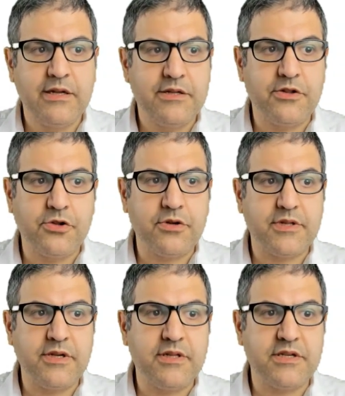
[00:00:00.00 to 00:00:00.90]
The third
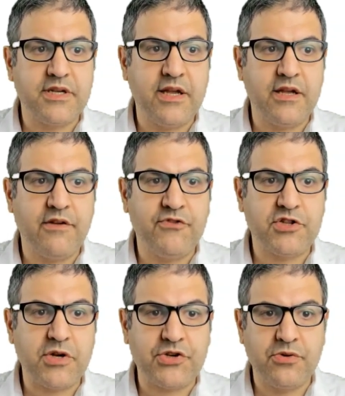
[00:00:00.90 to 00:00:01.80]
thing they're saying, if the
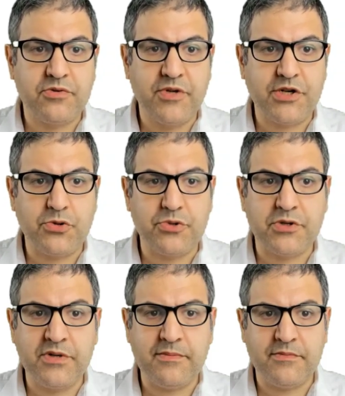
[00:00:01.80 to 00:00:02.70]
threshold reached to
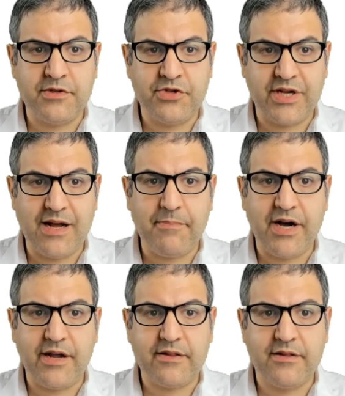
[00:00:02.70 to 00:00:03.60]
3
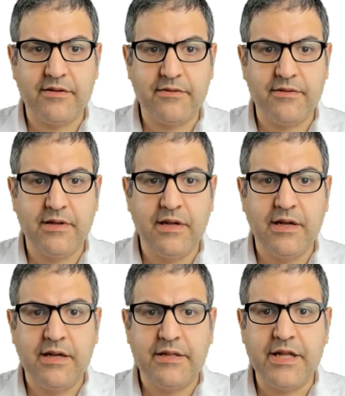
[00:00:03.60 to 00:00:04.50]
gigabyte,
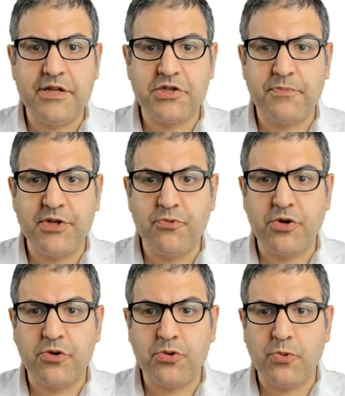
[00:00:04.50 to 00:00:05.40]
then the speed will
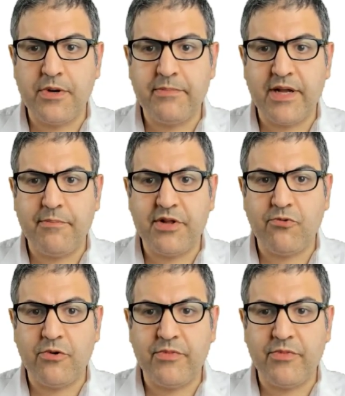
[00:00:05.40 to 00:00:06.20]
go to 1 megabit.